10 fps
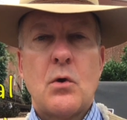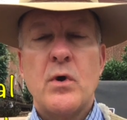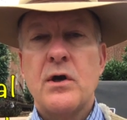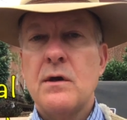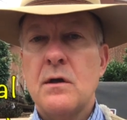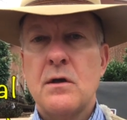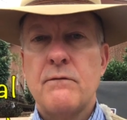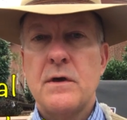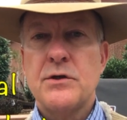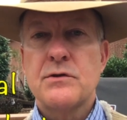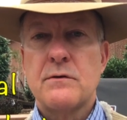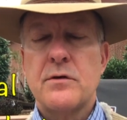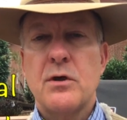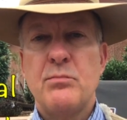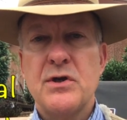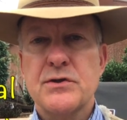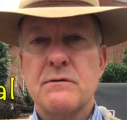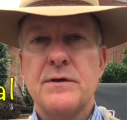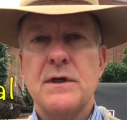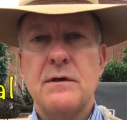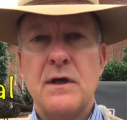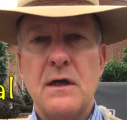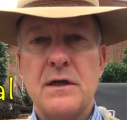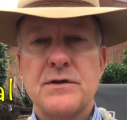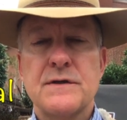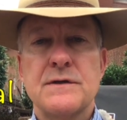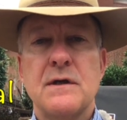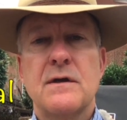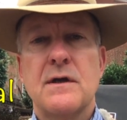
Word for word: When an individual habitually engages in